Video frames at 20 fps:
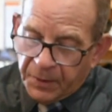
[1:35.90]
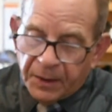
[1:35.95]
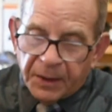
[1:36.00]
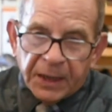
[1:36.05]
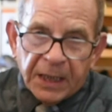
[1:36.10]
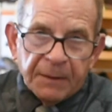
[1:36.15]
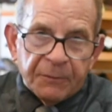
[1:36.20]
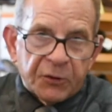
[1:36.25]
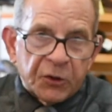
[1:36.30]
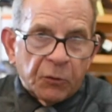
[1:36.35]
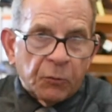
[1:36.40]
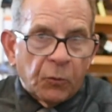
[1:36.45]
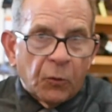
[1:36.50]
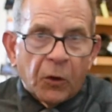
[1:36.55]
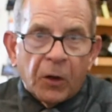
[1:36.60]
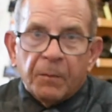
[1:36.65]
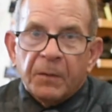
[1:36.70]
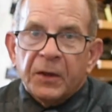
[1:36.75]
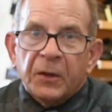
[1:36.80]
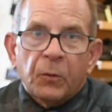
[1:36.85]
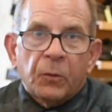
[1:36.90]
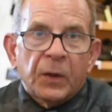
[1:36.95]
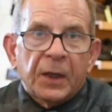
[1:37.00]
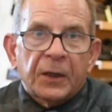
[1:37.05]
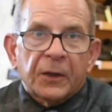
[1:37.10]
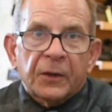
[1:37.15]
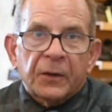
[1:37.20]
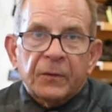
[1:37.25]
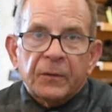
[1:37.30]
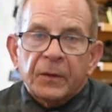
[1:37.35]
Keeps you warm in the
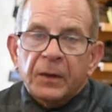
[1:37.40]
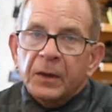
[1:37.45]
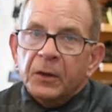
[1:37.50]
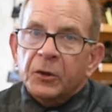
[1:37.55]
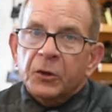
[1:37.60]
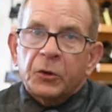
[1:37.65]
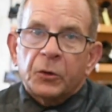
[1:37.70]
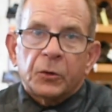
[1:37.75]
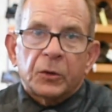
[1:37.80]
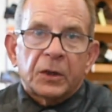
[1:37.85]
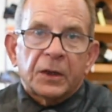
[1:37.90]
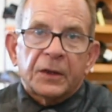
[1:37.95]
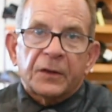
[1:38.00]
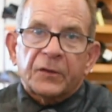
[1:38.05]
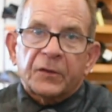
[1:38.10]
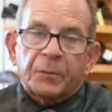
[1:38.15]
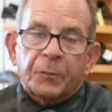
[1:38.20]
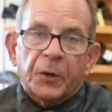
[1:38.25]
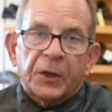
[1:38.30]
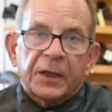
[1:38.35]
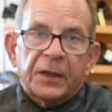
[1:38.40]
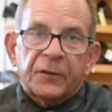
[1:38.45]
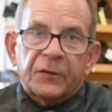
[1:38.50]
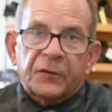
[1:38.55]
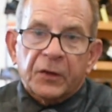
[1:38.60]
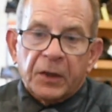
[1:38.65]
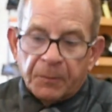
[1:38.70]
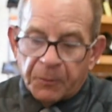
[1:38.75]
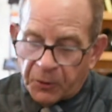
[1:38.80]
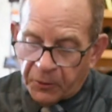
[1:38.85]
winter, cool in the spring and
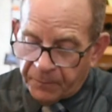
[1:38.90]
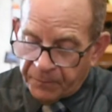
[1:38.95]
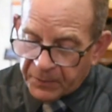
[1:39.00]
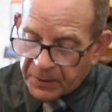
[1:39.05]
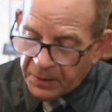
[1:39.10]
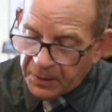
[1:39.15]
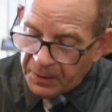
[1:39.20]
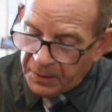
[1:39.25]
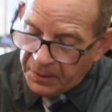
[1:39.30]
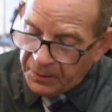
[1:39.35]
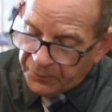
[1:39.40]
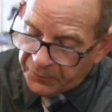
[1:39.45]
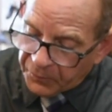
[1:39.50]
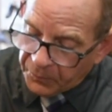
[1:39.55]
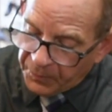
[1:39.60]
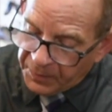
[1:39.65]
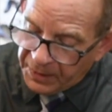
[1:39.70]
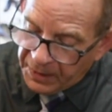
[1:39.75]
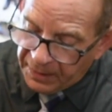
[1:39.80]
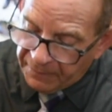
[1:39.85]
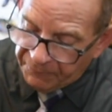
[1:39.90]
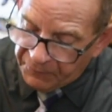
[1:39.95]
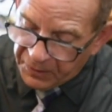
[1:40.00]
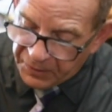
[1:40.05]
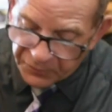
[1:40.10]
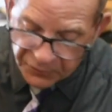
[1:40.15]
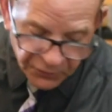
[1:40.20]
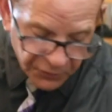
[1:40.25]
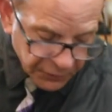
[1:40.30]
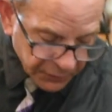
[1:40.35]
summer. So we have
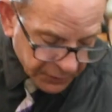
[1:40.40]
these 2